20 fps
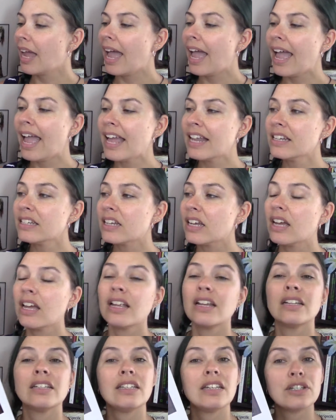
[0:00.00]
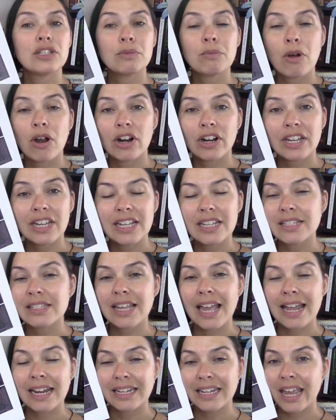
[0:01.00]
and does
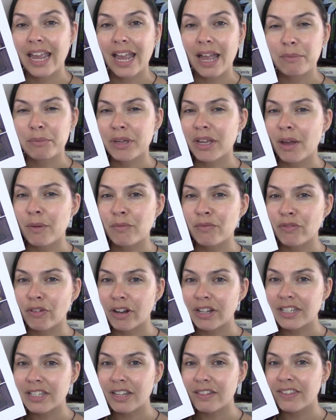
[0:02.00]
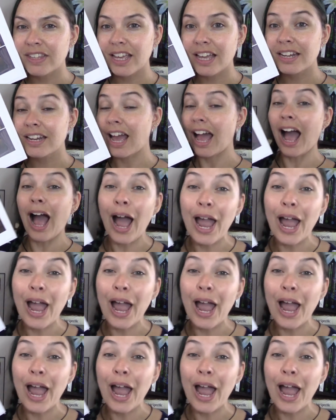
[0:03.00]
Marcus and Cam become friends at the end?